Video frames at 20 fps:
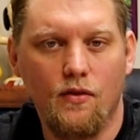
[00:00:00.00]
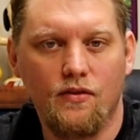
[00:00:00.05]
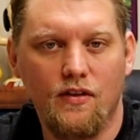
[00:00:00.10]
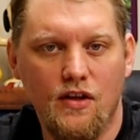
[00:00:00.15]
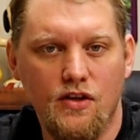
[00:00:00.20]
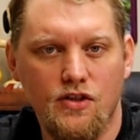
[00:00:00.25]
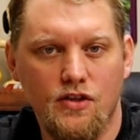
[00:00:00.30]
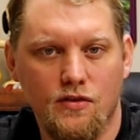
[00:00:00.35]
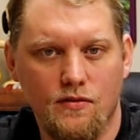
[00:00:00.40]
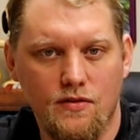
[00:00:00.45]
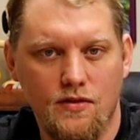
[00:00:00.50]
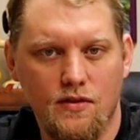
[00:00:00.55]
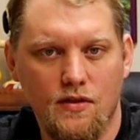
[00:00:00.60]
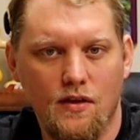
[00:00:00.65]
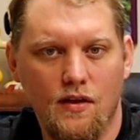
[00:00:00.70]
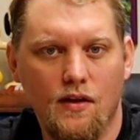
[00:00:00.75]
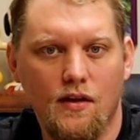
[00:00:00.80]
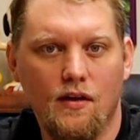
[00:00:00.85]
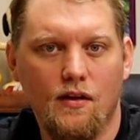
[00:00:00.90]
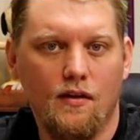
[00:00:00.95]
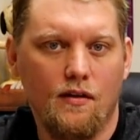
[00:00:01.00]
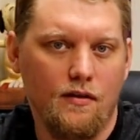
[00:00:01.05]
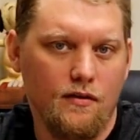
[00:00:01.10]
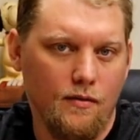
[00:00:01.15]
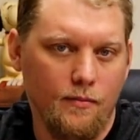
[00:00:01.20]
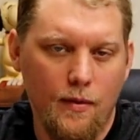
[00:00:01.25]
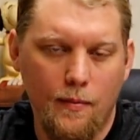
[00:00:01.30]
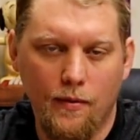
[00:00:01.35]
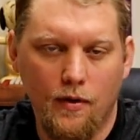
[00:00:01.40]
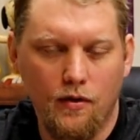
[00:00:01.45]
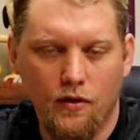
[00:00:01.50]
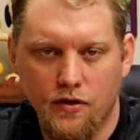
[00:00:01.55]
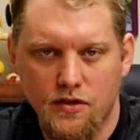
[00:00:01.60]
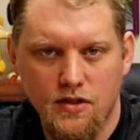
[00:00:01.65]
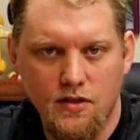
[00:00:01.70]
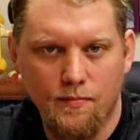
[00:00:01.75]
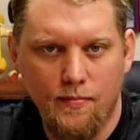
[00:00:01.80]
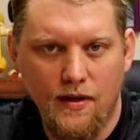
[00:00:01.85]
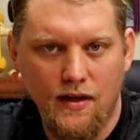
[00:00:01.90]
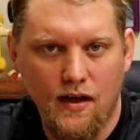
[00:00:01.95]
those issues. Some people are
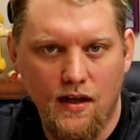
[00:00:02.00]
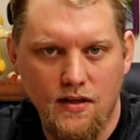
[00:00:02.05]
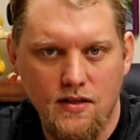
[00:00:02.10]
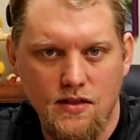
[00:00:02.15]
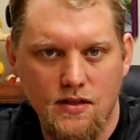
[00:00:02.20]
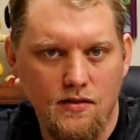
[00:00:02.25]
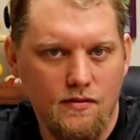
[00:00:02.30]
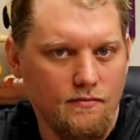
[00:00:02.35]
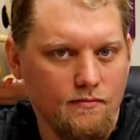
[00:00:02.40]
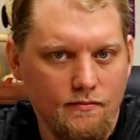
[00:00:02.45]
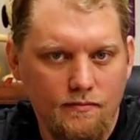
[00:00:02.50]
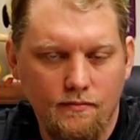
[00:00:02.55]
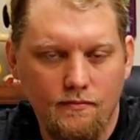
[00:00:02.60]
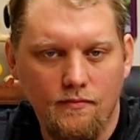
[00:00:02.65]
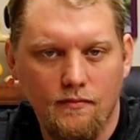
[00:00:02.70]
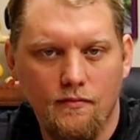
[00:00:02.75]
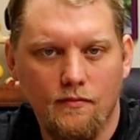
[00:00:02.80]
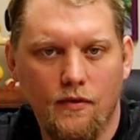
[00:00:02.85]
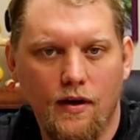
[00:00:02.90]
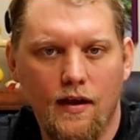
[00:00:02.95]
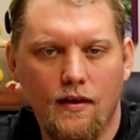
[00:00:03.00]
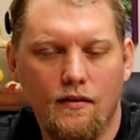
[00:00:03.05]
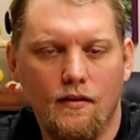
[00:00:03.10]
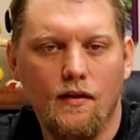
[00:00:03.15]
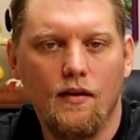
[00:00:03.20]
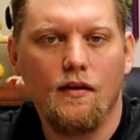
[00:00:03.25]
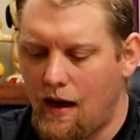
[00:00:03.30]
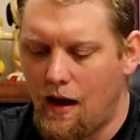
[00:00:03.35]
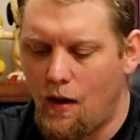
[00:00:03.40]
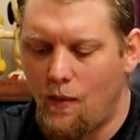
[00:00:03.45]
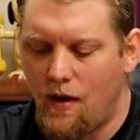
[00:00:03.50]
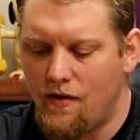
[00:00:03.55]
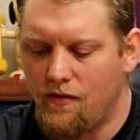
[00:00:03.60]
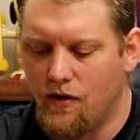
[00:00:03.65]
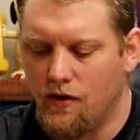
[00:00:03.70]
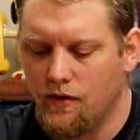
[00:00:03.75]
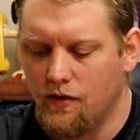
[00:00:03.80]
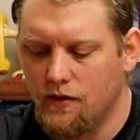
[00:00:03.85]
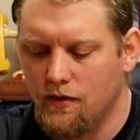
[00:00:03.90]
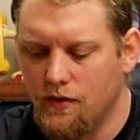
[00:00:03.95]
allergic to peanuts, right?
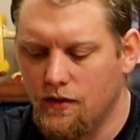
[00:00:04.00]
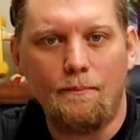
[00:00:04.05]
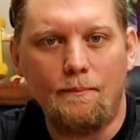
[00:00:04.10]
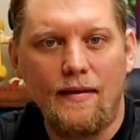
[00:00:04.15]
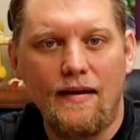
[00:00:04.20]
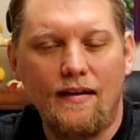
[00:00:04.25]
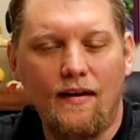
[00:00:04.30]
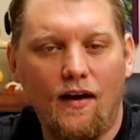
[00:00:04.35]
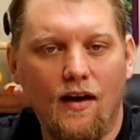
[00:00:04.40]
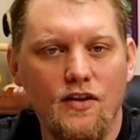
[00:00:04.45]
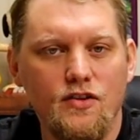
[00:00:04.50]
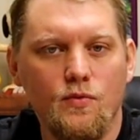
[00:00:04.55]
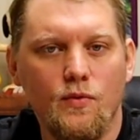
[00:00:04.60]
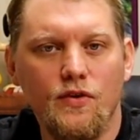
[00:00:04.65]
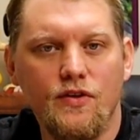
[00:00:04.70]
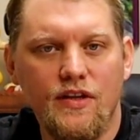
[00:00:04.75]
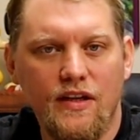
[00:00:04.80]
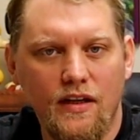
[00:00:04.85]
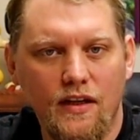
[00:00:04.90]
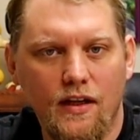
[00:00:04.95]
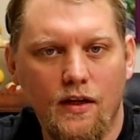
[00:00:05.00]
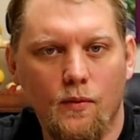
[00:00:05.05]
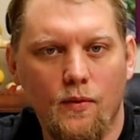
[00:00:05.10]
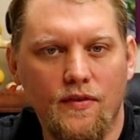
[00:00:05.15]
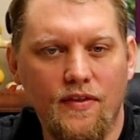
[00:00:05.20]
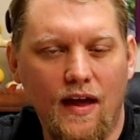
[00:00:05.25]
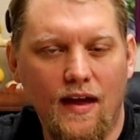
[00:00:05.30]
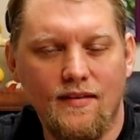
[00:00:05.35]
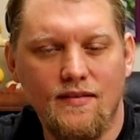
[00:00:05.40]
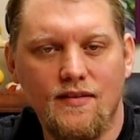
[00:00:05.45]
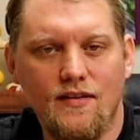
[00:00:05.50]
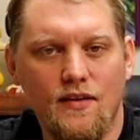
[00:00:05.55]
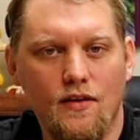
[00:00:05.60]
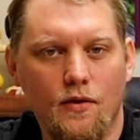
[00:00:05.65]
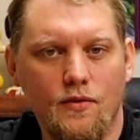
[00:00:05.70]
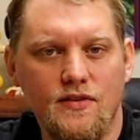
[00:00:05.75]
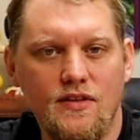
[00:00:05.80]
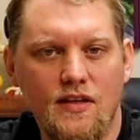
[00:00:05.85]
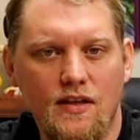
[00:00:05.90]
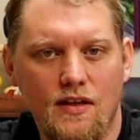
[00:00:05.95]
However, because we're dealing with
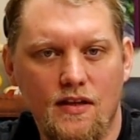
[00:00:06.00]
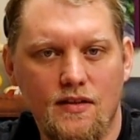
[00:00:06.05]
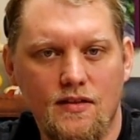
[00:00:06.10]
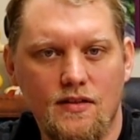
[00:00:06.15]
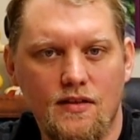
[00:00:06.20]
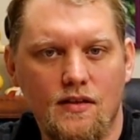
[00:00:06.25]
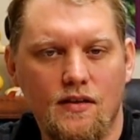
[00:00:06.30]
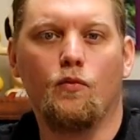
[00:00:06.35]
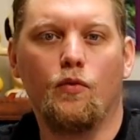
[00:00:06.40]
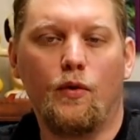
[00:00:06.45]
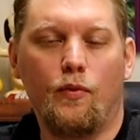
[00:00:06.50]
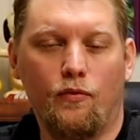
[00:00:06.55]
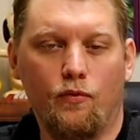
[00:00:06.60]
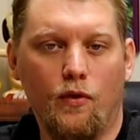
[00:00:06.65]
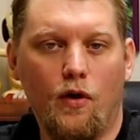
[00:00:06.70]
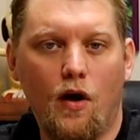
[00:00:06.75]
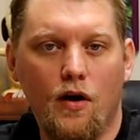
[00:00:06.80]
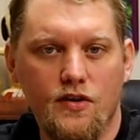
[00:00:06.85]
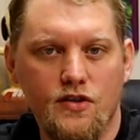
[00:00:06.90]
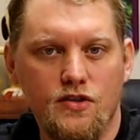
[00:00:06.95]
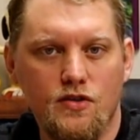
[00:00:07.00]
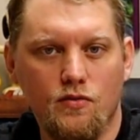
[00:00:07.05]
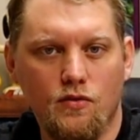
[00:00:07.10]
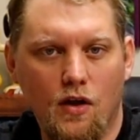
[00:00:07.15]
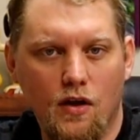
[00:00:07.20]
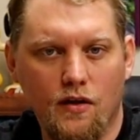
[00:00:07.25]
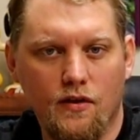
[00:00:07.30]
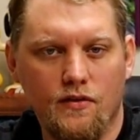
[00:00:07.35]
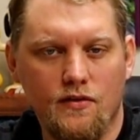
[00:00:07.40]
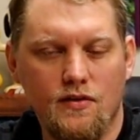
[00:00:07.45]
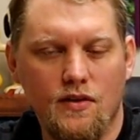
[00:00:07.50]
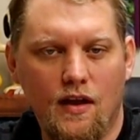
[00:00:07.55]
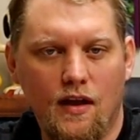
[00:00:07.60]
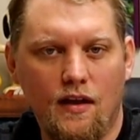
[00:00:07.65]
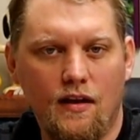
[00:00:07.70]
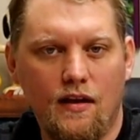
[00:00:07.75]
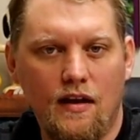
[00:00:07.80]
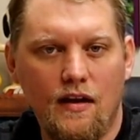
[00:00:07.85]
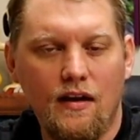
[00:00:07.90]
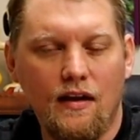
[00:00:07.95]
STOTs with regards to lungs
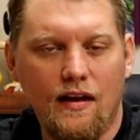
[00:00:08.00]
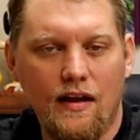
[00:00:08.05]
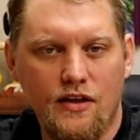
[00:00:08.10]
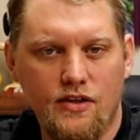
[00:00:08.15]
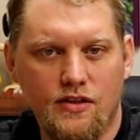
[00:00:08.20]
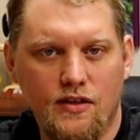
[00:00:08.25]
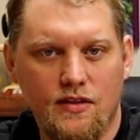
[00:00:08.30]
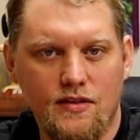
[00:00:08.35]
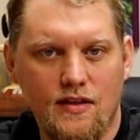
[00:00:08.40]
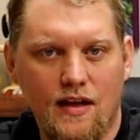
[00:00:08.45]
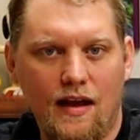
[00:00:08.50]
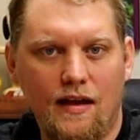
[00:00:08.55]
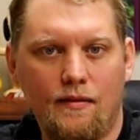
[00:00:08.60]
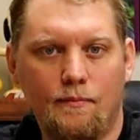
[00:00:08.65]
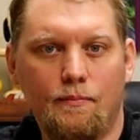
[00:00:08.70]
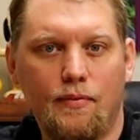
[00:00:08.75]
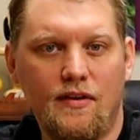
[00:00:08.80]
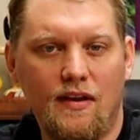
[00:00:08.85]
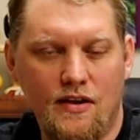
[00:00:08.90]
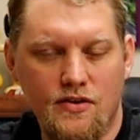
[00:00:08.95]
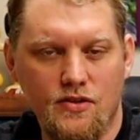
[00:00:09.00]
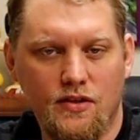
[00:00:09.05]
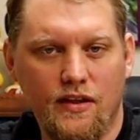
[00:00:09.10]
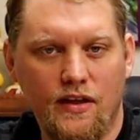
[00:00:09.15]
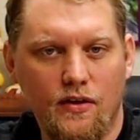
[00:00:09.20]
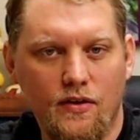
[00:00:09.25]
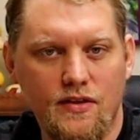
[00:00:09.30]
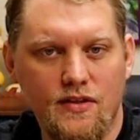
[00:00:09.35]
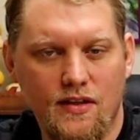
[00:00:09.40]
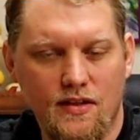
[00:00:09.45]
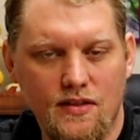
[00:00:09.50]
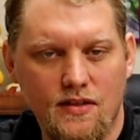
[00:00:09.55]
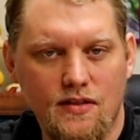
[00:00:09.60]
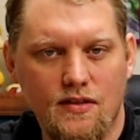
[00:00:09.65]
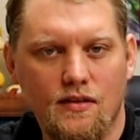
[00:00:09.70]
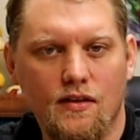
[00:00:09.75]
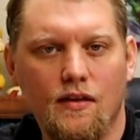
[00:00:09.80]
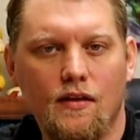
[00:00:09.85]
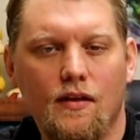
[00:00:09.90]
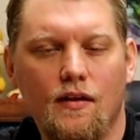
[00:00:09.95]
and inhalations and potential irritants,